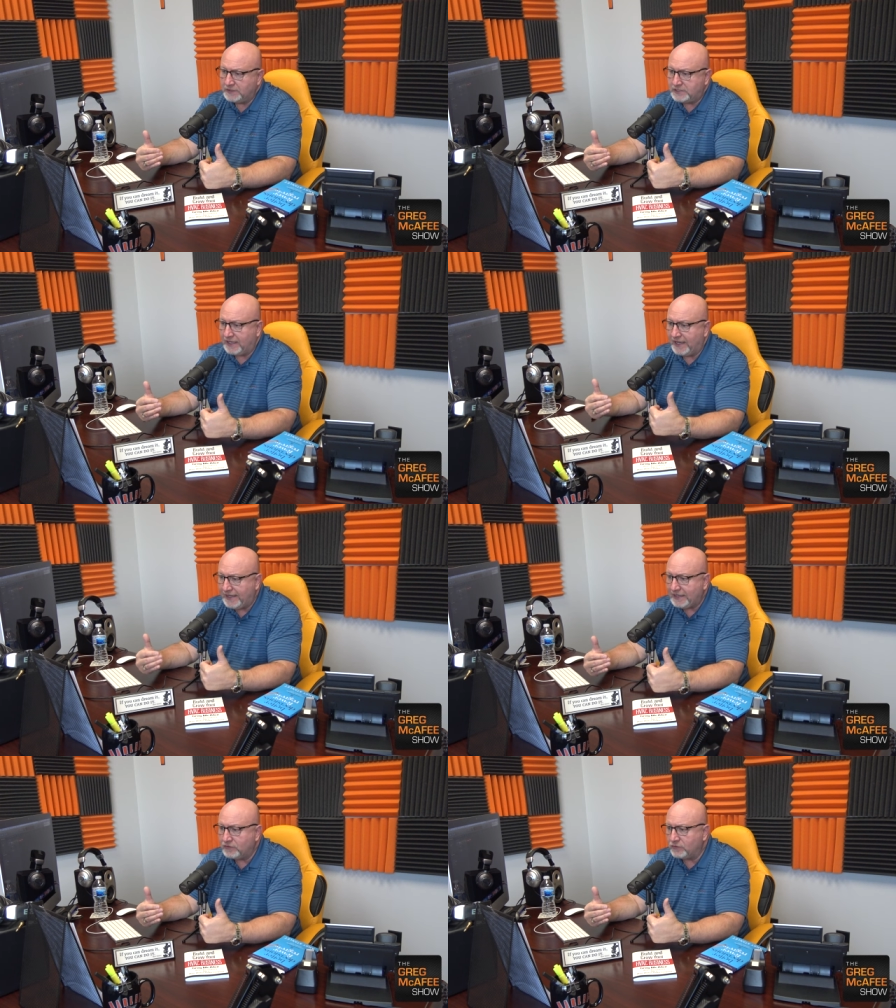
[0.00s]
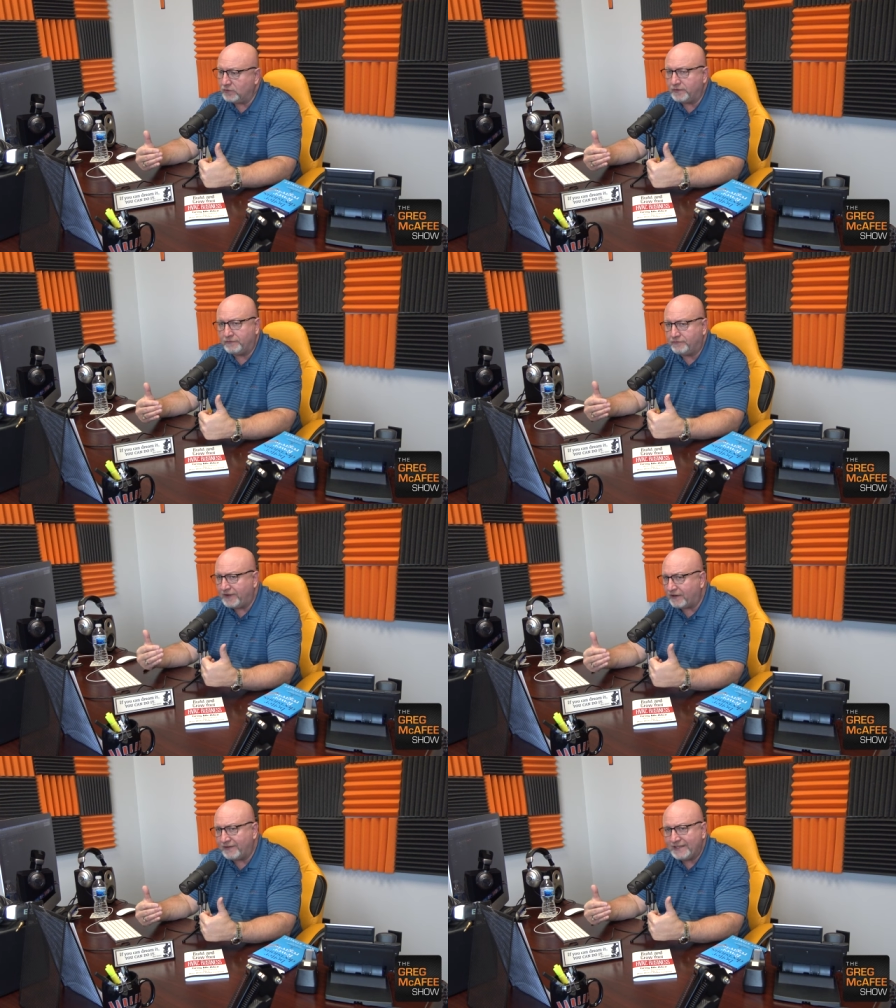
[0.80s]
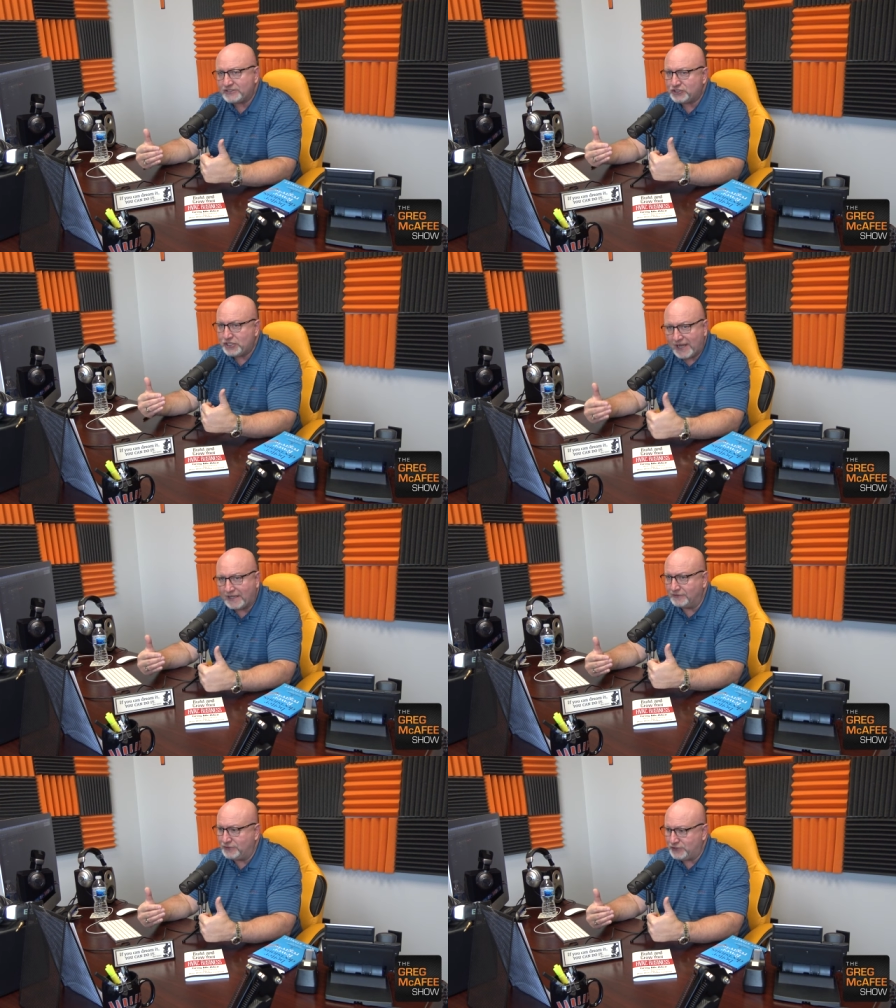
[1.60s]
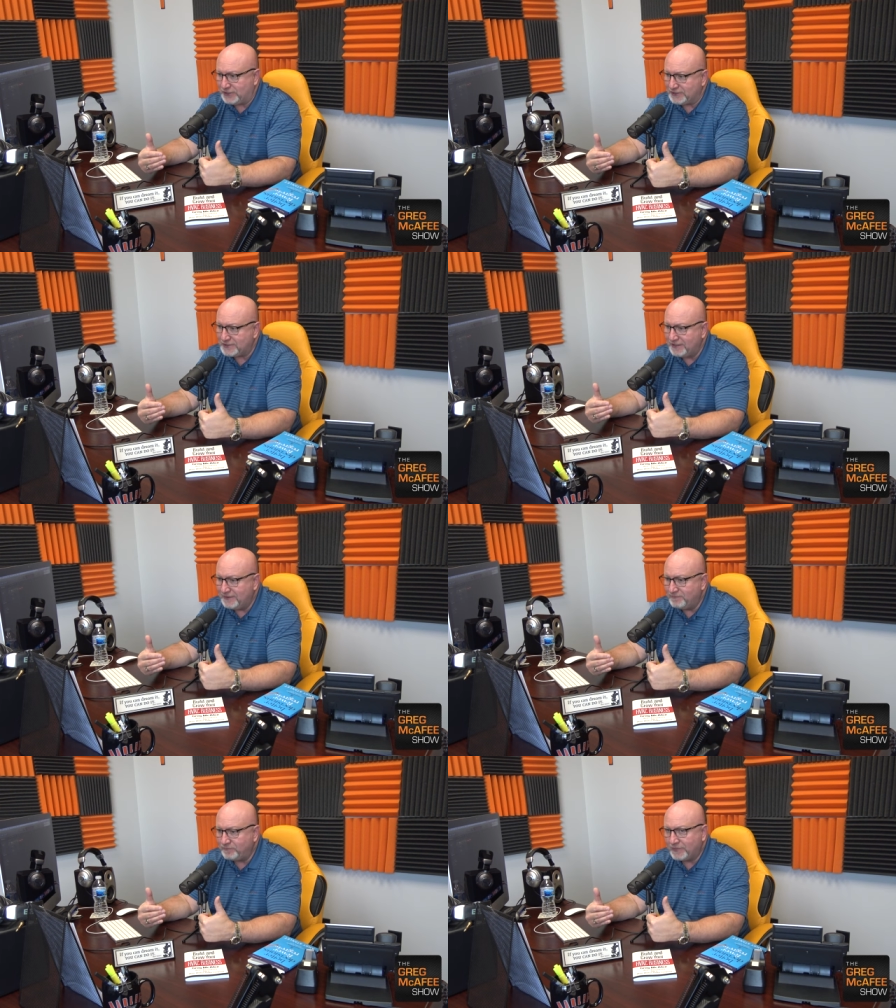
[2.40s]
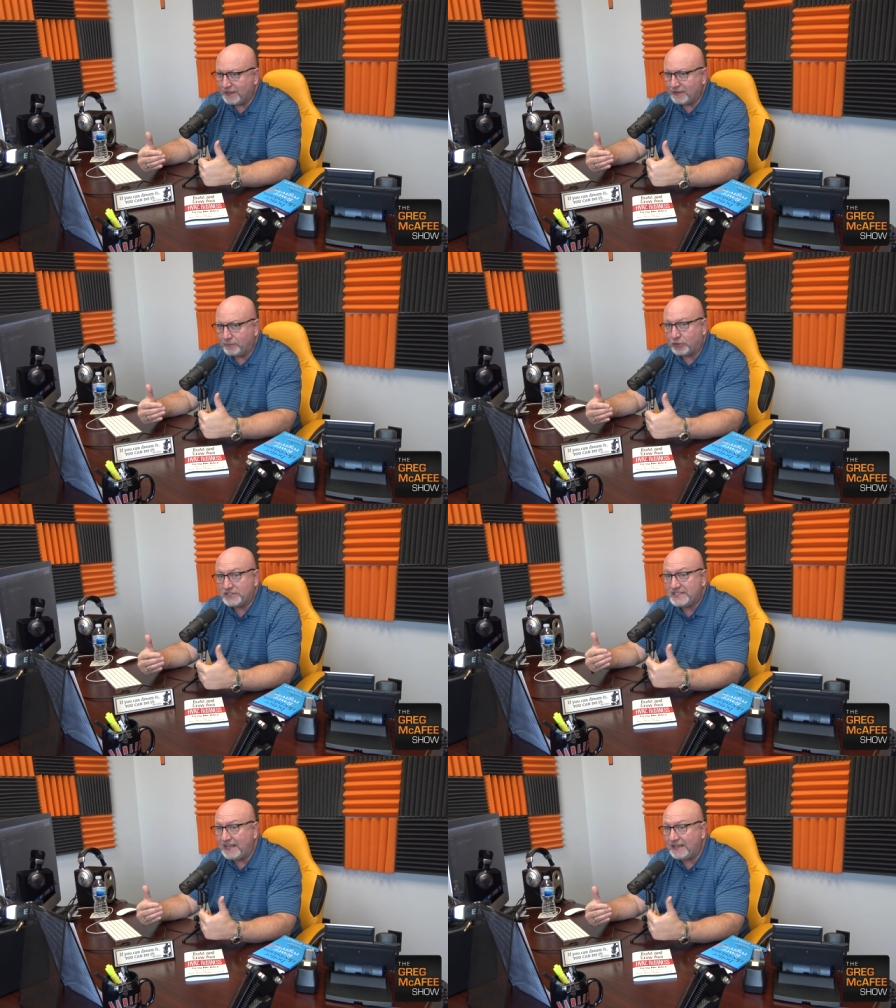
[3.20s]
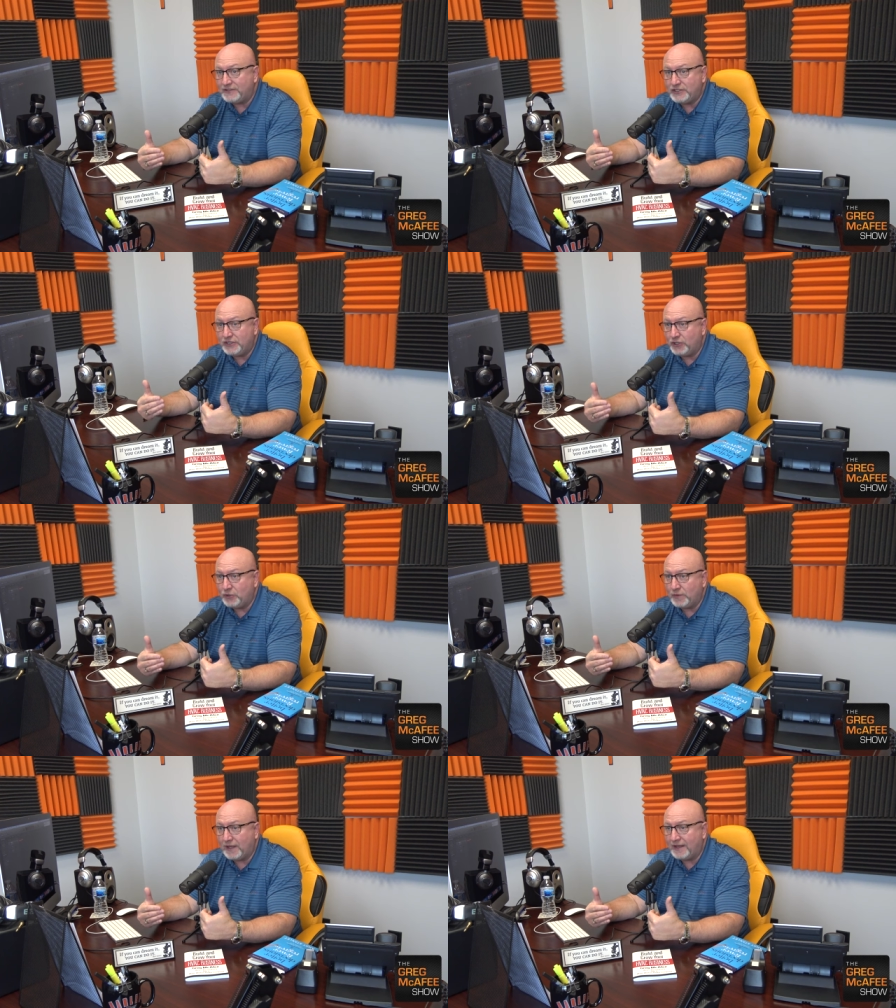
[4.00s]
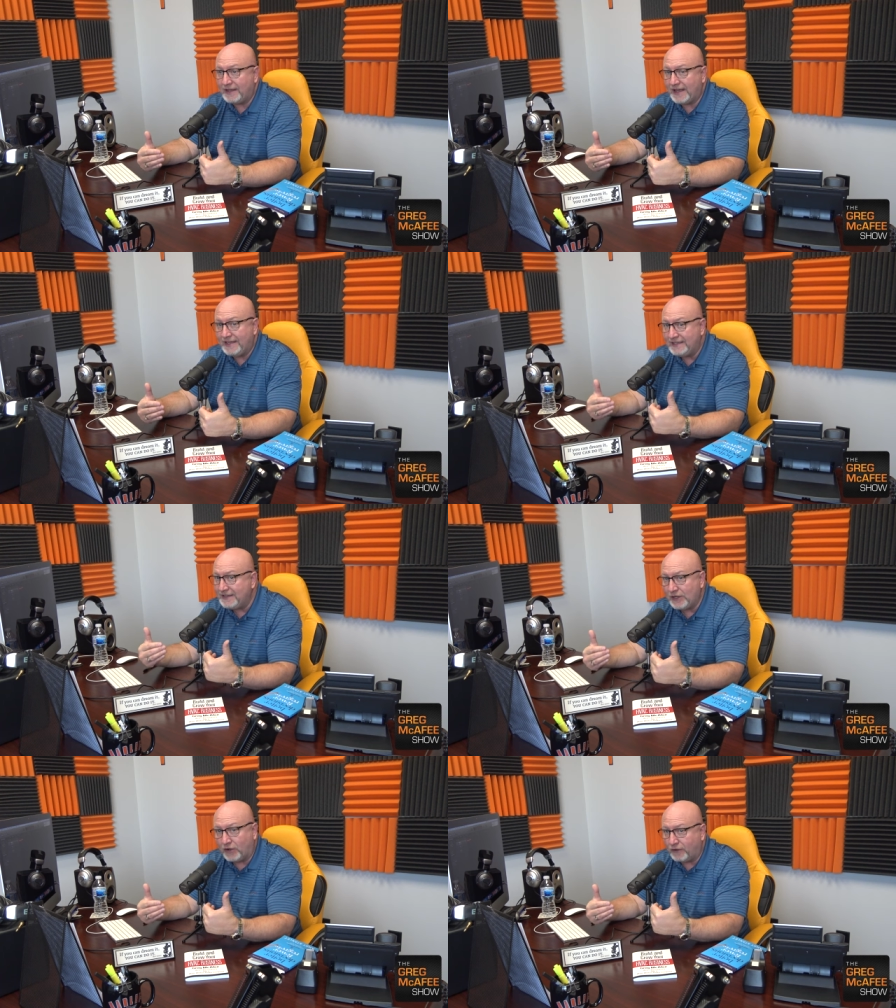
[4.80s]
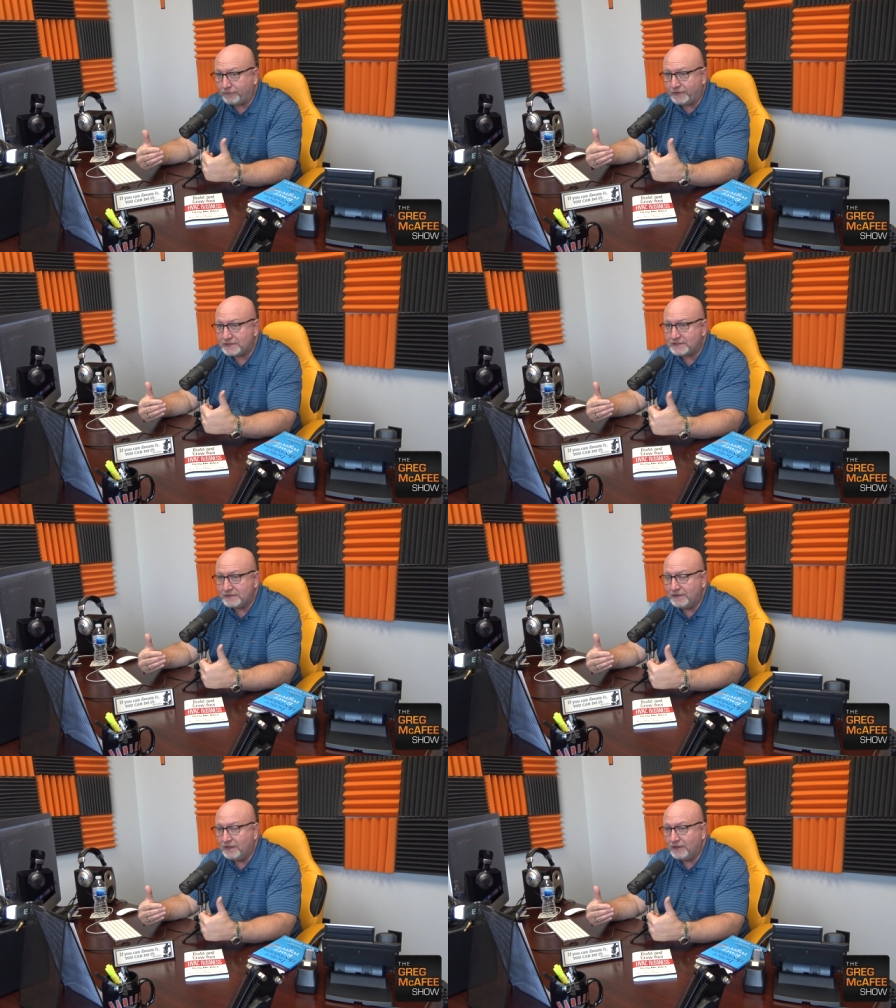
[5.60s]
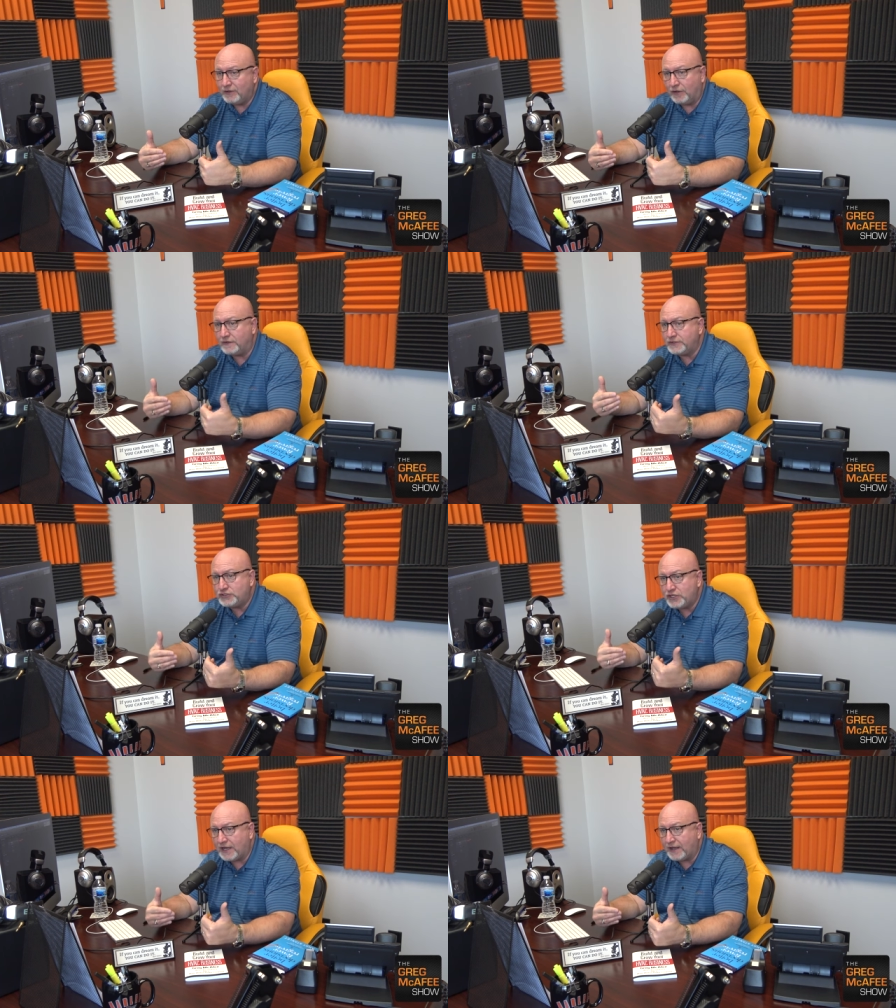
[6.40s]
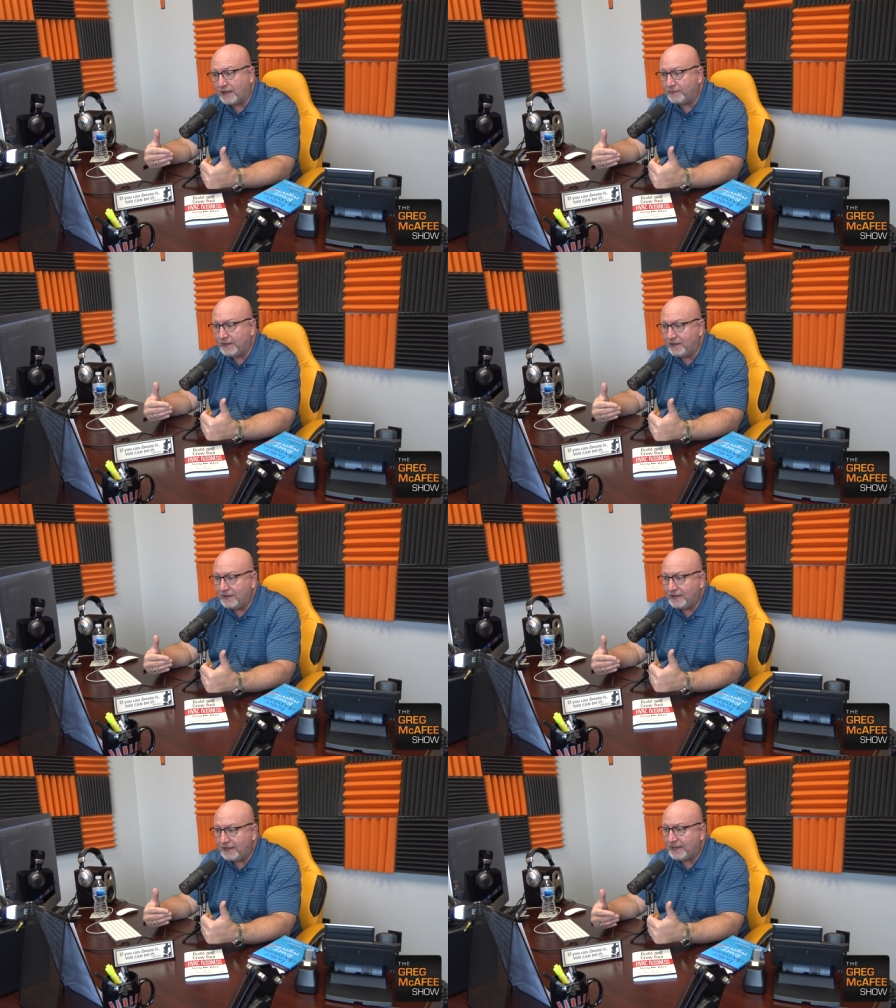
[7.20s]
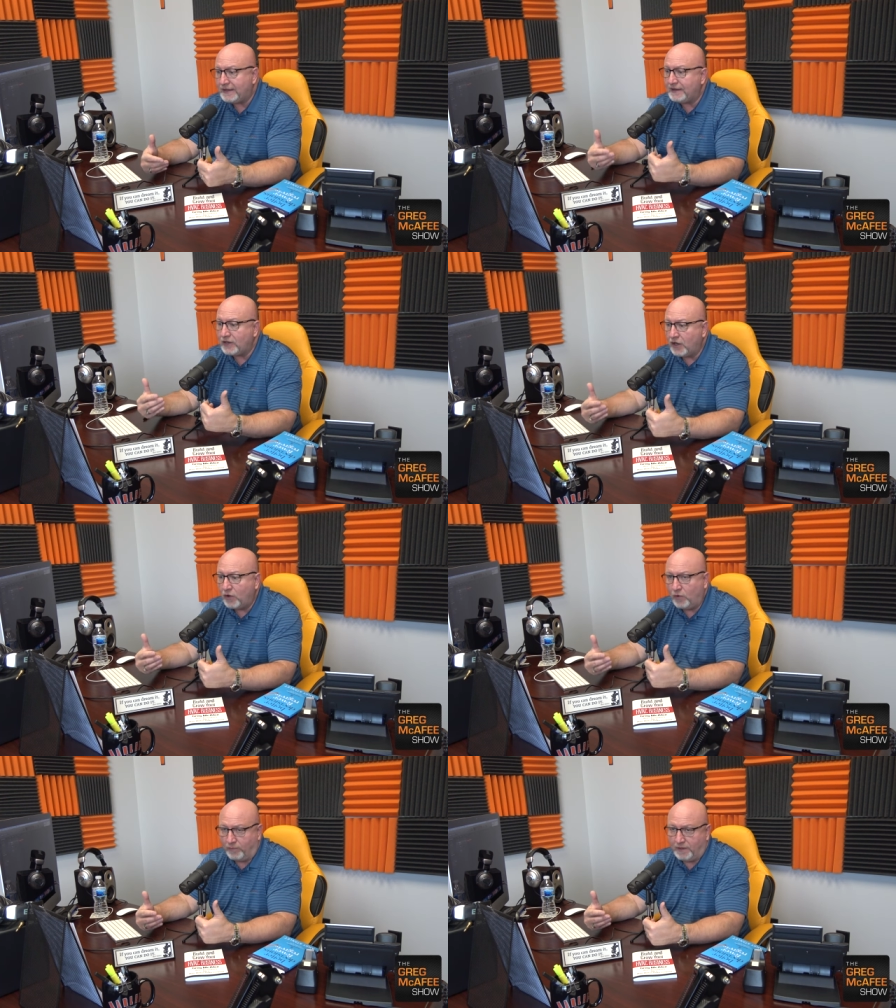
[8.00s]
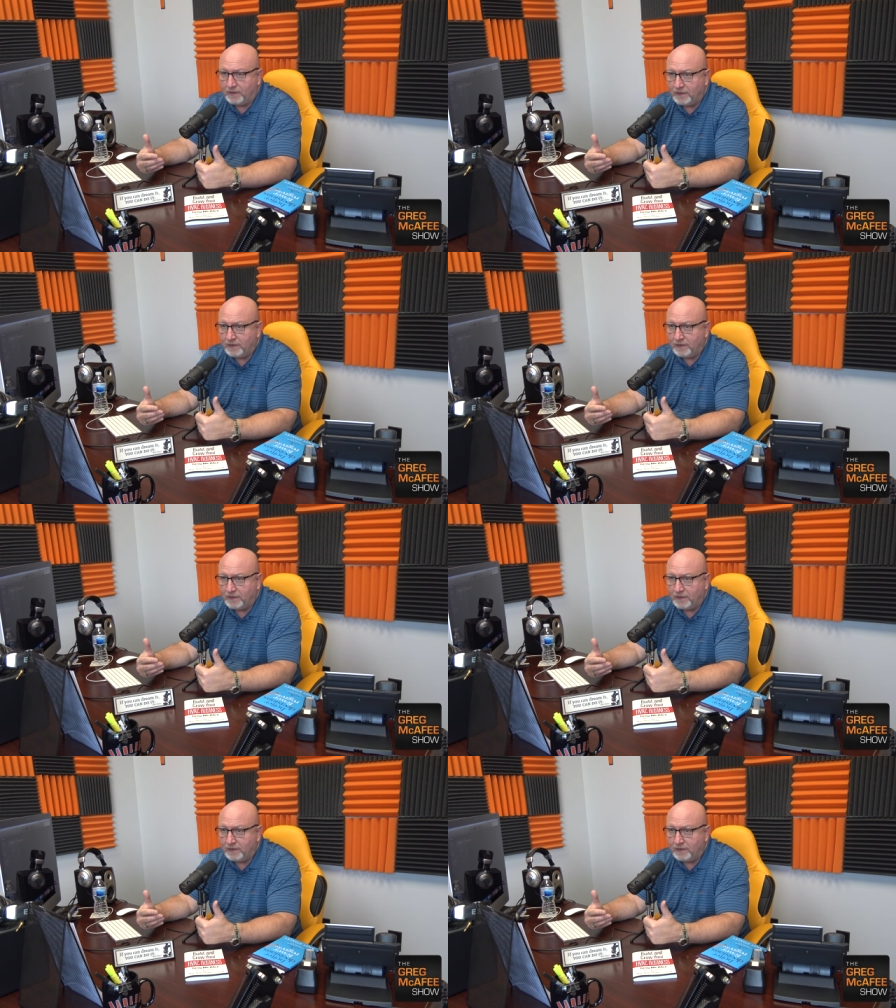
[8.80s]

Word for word: to handle the various challenges presented to you in the office, on the job, and at home.